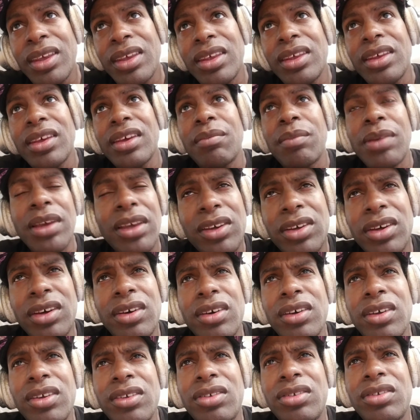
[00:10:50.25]

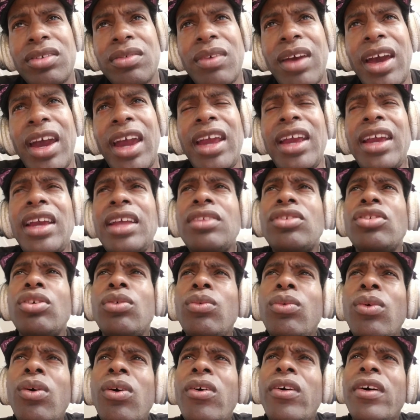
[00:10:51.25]
because I had to
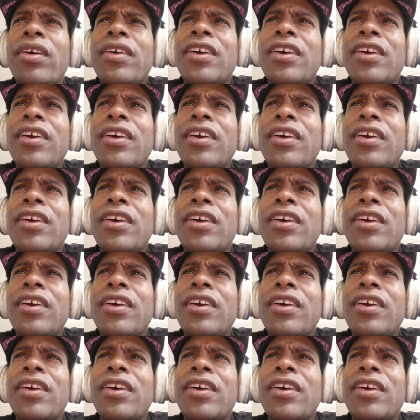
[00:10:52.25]
walk